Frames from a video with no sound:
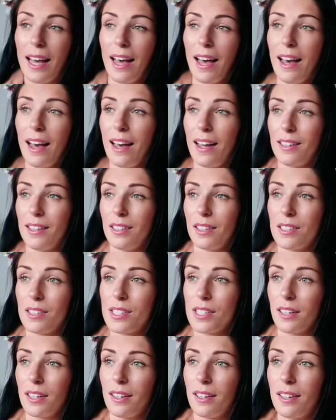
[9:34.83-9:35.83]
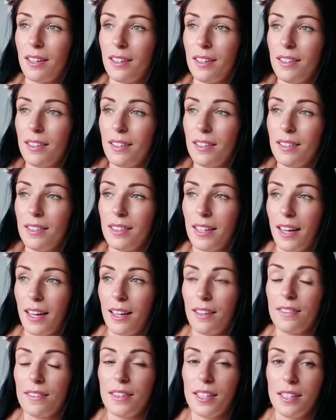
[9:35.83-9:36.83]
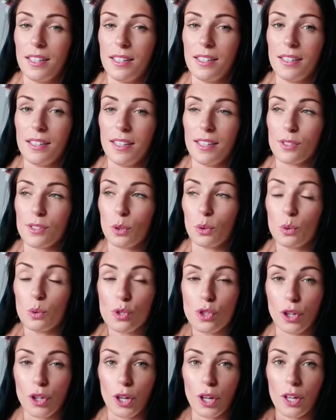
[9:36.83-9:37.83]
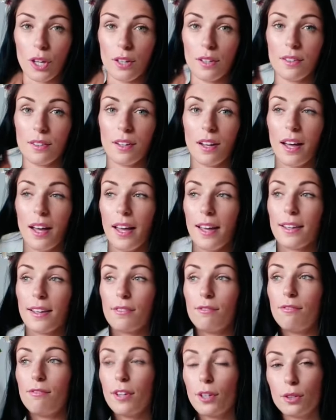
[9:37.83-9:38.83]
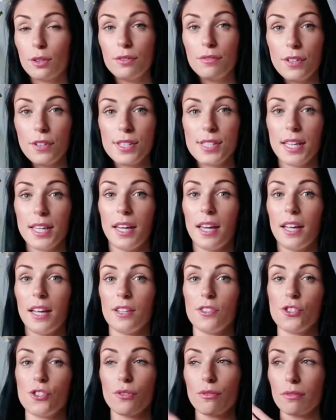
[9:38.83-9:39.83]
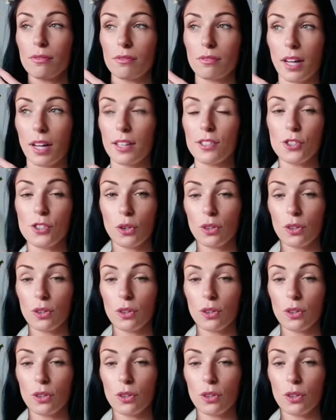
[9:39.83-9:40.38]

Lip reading: And yeah, it's all true, like real footage, like